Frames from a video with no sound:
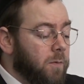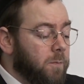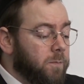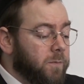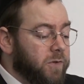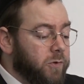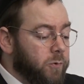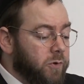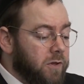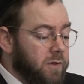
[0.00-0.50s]

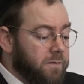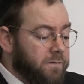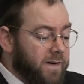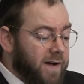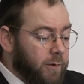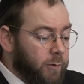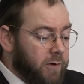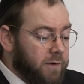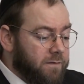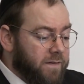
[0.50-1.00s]
due to the
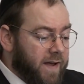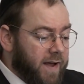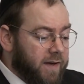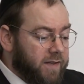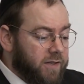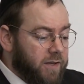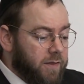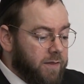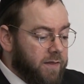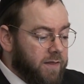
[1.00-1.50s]
following
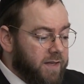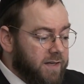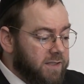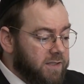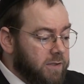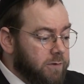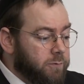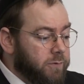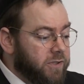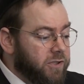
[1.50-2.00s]
fact:
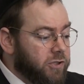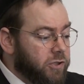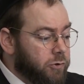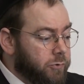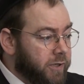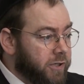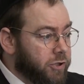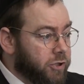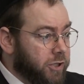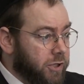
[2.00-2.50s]
this
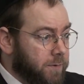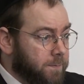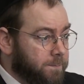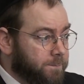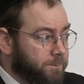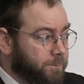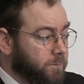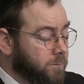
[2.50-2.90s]
restriction